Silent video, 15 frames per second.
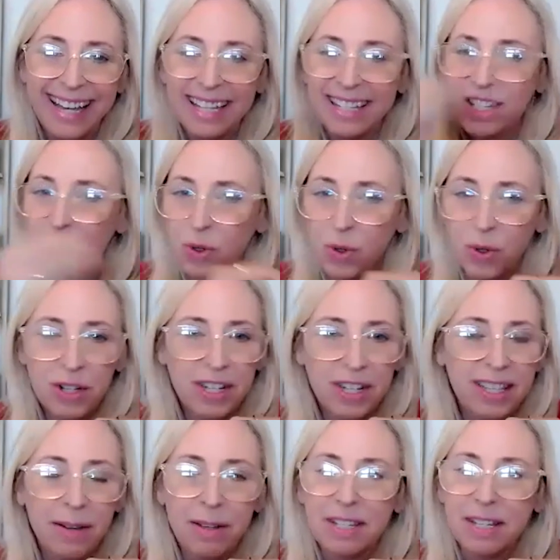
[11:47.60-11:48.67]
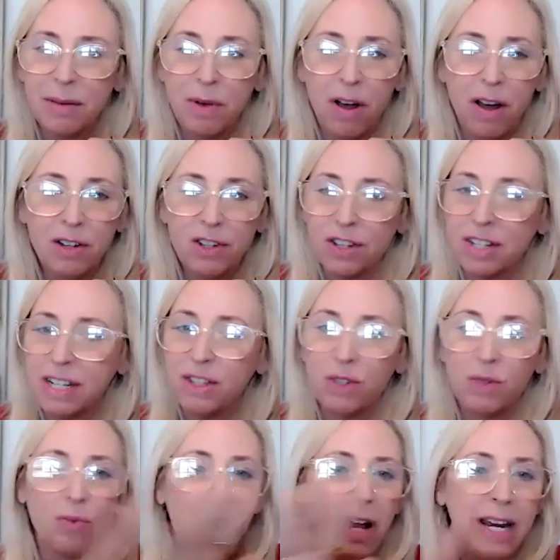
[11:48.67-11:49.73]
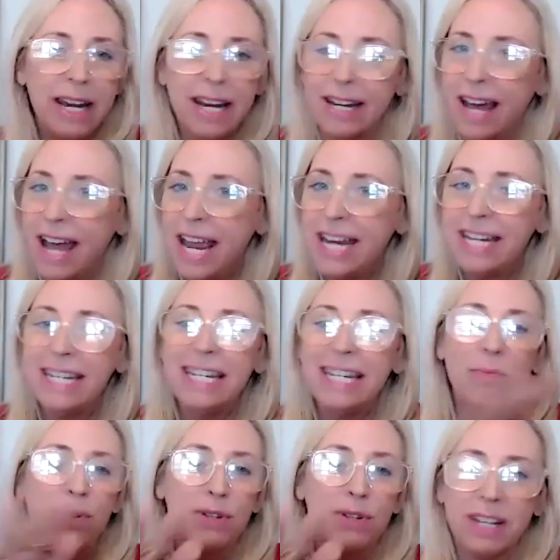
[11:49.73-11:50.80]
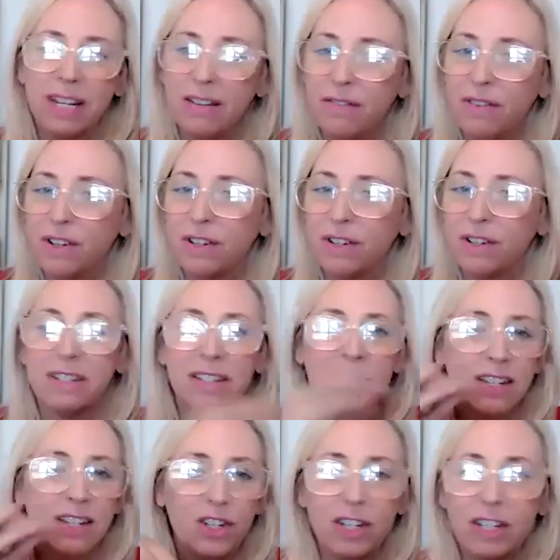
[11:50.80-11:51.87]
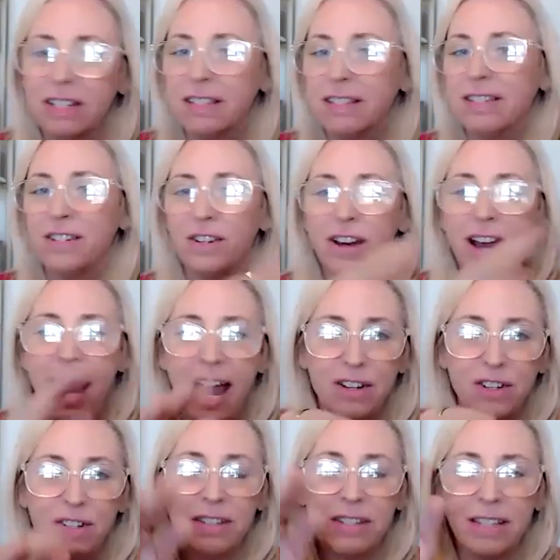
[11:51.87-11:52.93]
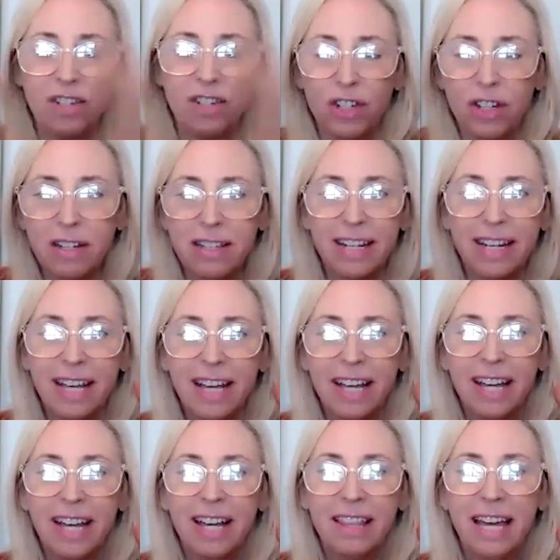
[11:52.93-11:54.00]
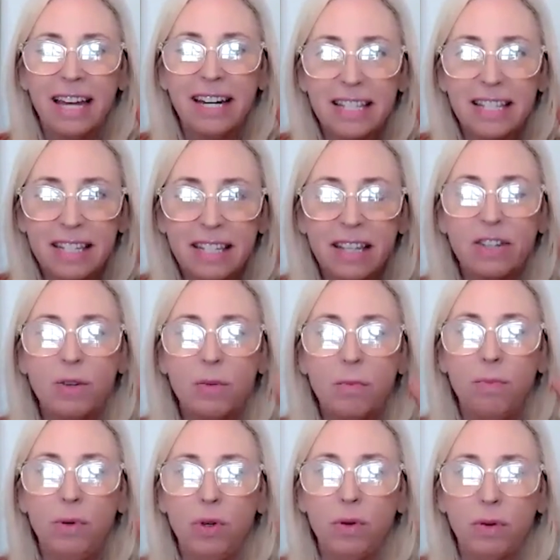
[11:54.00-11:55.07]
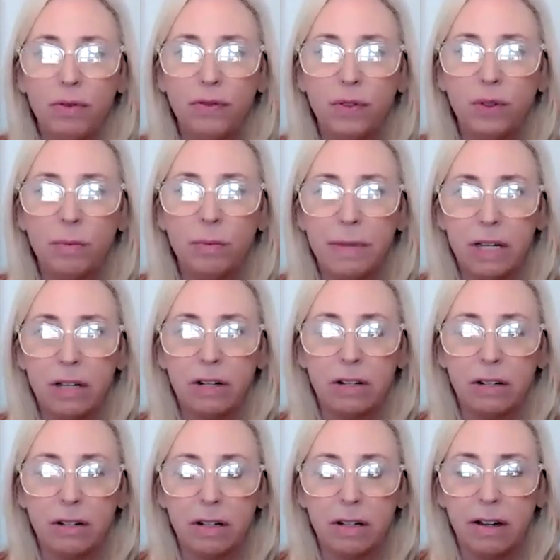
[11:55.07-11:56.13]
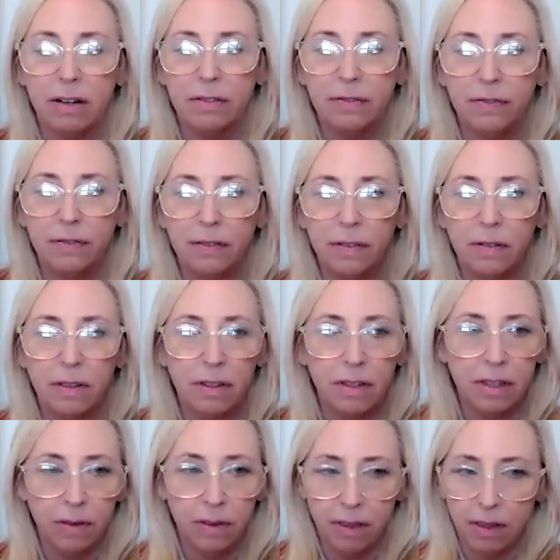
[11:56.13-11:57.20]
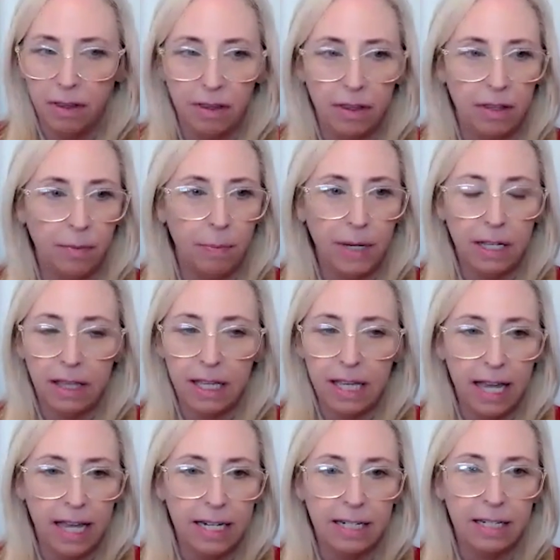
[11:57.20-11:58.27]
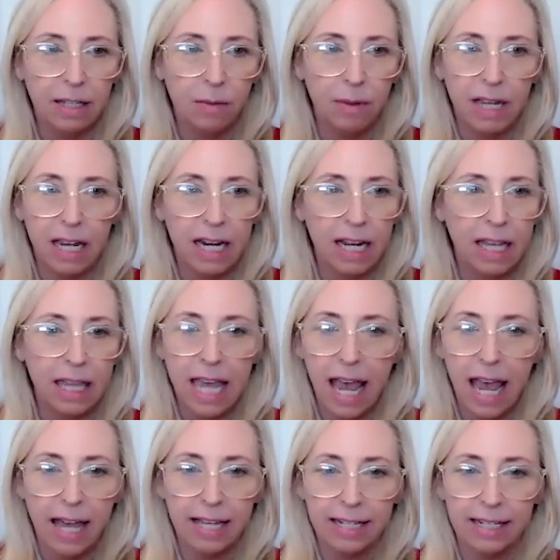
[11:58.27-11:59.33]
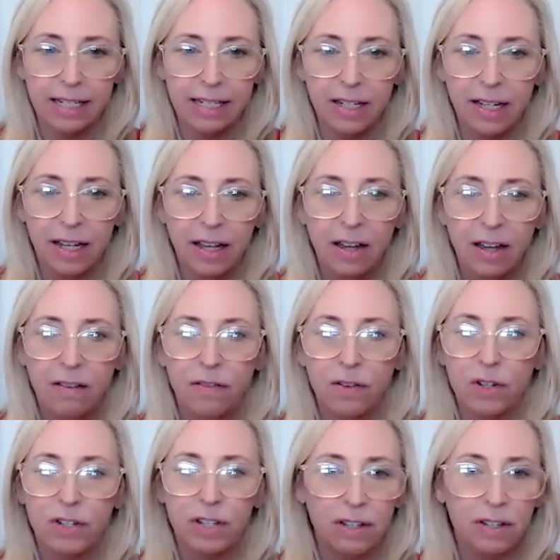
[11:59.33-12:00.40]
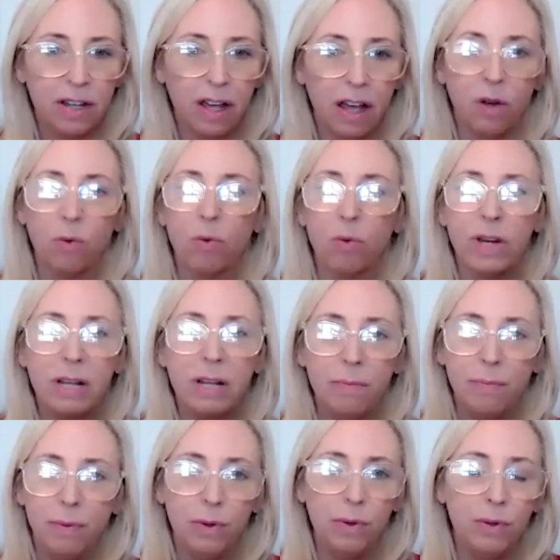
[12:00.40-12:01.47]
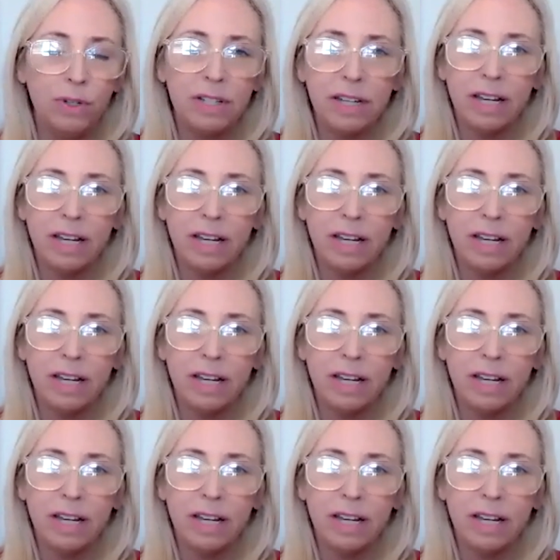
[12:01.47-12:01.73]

stores in the subconscious, it's running 90% of your decisions, your actions, and just that is such a beautiful mirror of the beginning of the end versus a reboot